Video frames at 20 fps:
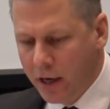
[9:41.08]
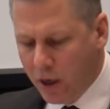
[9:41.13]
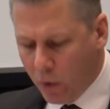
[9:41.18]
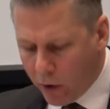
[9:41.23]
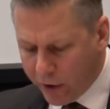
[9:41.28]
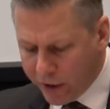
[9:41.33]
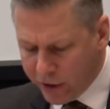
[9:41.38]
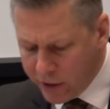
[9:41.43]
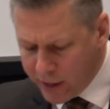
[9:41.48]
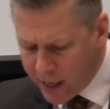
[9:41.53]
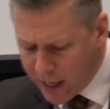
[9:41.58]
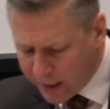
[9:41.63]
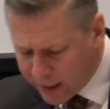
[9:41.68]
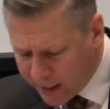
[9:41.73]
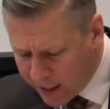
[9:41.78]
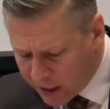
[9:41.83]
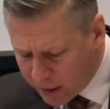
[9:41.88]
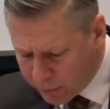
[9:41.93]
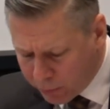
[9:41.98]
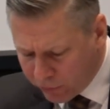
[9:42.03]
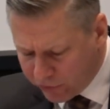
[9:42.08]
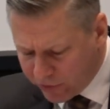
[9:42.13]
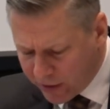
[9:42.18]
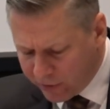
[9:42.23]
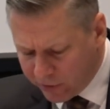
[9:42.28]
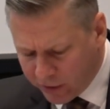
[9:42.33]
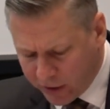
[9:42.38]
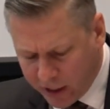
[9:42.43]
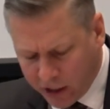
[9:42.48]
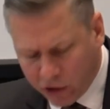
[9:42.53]
Now, while the United Kingdom
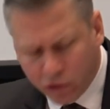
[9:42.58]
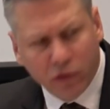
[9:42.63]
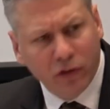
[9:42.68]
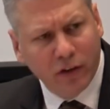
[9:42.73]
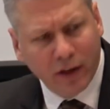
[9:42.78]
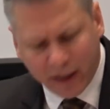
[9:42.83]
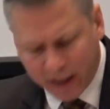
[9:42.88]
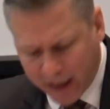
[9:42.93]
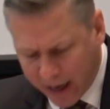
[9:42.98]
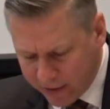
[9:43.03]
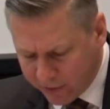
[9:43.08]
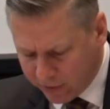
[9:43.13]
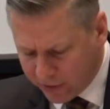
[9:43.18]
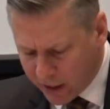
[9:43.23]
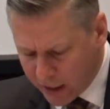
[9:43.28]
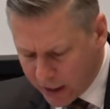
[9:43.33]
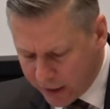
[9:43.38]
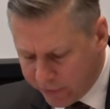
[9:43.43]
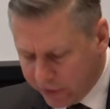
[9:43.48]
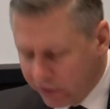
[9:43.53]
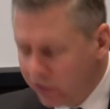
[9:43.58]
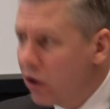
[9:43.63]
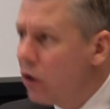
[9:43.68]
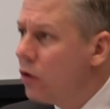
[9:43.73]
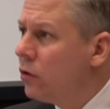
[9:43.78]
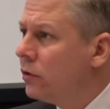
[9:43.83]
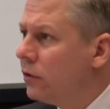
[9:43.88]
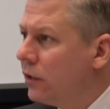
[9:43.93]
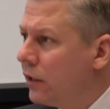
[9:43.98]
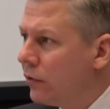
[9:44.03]
presents an interesting case study of its
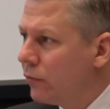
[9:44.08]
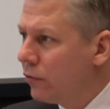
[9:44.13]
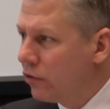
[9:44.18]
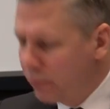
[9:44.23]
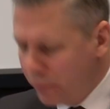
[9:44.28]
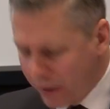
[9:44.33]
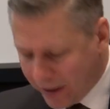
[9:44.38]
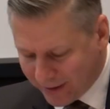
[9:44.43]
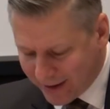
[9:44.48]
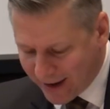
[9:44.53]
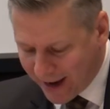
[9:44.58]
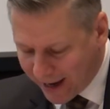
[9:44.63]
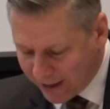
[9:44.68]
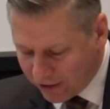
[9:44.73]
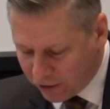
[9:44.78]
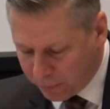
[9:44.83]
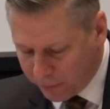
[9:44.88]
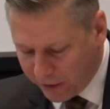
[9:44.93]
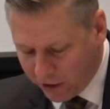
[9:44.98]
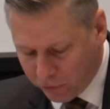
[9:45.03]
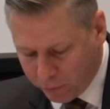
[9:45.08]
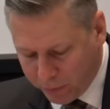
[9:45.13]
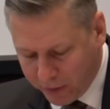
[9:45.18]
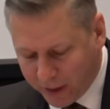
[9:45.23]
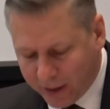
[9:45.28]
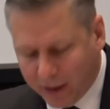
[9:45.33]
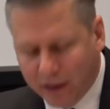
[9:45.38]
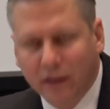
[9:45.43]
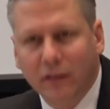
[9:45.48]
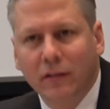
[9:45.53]
own in respect to hate speech,
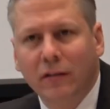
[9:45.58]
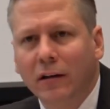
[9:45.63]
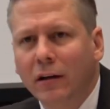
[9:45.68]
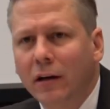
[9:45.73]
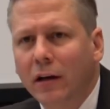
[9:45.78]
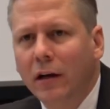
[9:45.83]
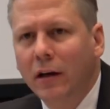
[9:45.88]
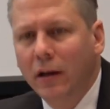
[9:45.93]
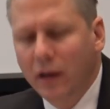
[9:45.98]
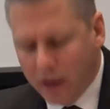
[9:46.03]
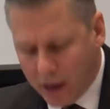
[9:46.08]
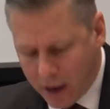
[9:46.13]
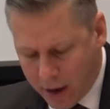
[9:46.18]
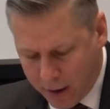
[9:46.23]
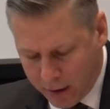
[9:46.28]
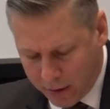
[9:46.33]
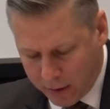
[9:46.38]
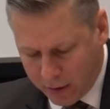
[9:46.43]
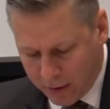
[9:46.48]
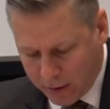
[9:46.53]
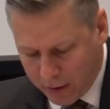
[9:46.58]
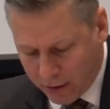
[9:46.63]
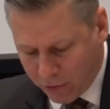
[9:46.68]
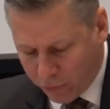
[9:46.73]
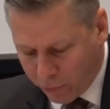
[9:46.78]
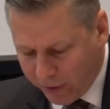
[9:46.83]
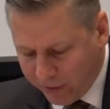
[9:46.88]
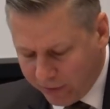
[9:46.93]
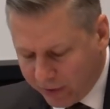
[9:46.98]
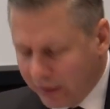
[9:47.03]
because
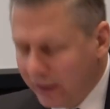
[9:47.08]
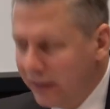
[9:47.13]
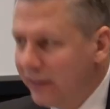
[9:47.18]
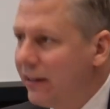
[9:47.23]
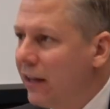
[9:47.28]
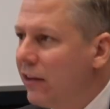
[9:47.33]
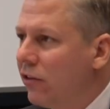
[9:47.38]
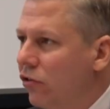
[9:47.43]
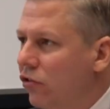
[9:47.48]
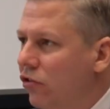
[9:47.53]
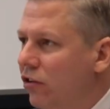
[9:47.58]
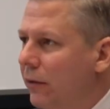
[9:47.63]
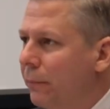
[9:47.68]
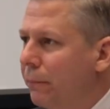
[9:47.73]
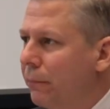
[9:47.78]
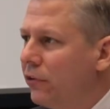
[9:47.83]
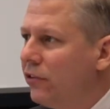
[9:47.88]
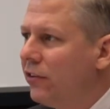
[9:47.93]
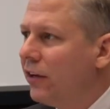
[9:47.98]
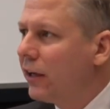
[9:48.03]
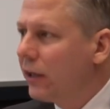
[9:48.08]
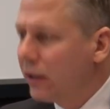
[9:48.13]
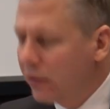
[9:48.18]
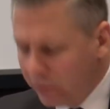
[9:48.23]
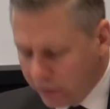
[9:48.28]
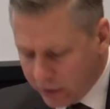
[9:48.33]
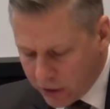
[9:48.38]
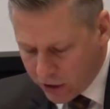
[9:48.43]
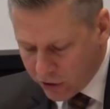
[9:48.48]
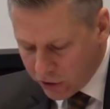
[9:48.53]
increasingly censorship,
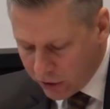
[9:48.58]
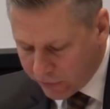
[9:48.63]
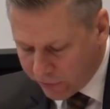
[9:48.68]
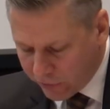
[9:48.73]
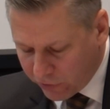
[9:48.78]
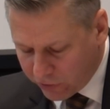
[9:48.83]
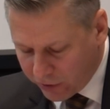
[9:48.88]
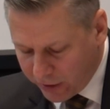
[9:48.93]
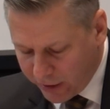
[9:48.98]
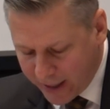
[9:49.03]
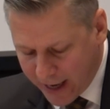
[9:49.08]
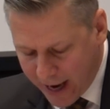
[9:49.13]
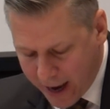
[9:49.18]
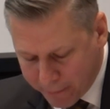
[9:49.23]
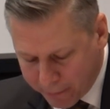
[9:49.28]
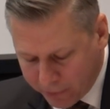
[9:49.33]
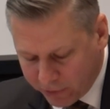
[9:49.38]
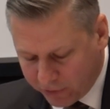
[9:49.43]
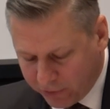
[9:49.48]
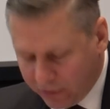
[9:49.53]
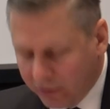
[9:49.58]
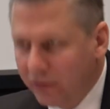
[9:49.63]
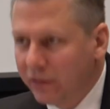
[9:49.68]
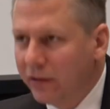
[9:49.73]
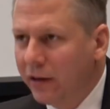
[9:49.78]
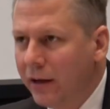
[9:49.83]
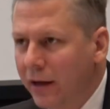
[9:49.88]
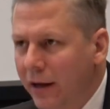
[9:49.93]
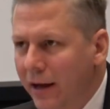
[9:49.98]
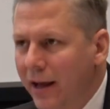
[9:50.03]
particularly on university
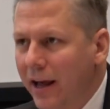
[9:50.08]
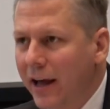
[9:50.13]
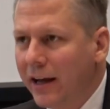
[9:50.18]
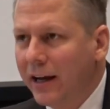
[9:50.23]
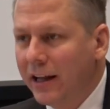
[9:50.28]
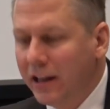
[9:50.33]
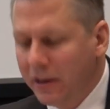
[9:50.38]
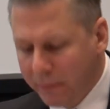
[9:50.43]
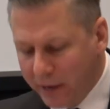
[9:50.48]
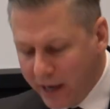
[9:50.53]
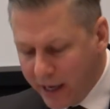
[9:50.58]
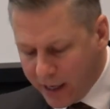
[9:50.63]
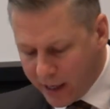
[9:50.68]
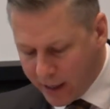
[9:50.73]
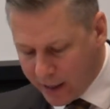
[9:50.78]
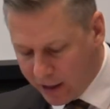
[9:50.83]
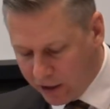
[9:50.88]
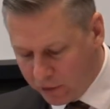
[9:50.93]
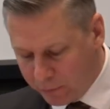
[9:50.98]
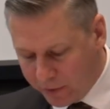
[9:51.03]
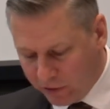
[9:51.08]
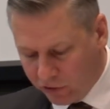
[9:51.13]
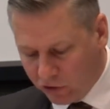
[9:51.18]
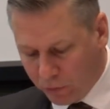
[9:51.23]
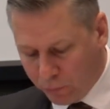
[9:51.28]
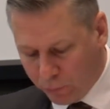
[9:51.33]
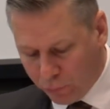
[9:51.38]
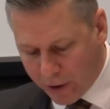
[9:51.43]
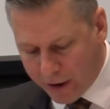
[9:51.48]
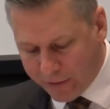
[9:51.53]
campuses and in the media, has been
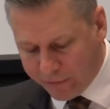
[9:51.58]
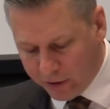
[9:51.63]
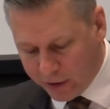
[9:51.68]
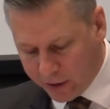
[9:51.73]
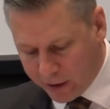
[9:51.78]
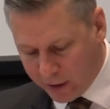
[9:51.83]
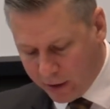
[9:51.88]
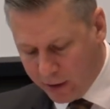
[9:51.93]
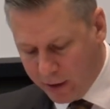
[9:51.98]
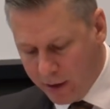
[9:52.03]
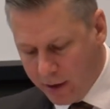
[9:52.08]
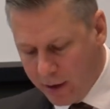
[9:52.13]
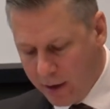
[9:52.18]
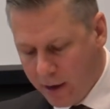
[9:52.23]
so prevalent,